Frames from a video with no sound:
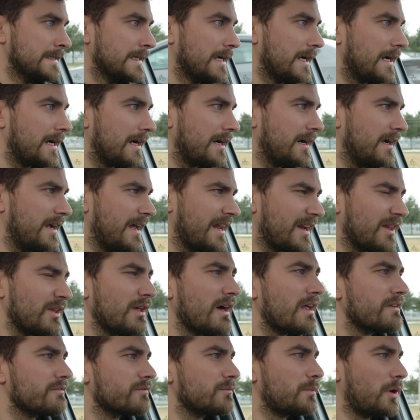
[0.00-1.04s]
And a
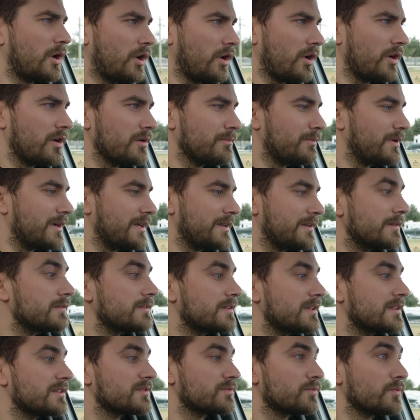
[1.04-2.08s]
lot of them are, but
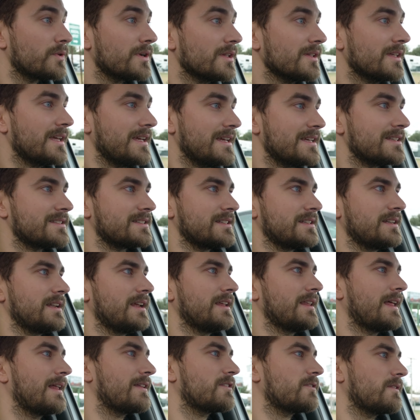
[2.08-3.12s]
this really isn't.
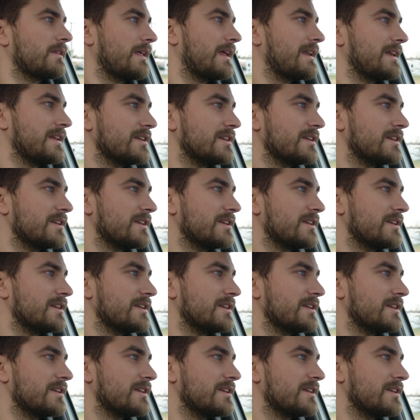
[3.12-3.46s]
That